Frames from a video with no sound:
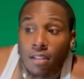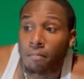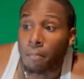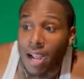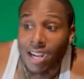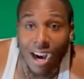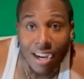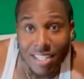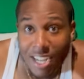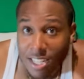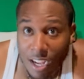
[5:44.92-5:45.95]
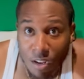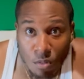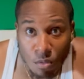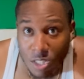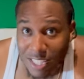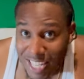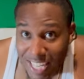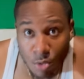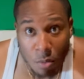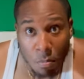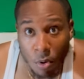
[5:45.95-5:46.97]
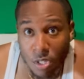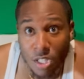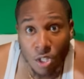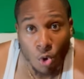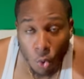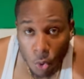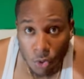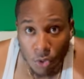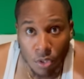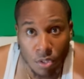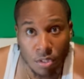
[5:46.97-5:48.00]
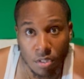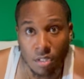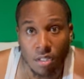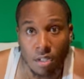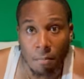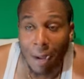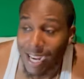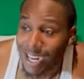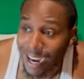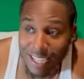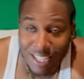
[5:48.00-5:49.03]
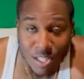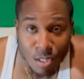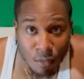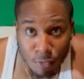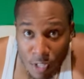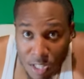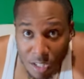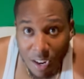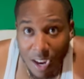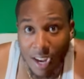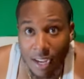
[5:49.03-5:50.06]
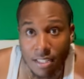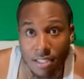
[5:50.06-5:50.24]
Mike Conley knocking down key three-pointers in the corner. Mike Conley gets to the free throw line.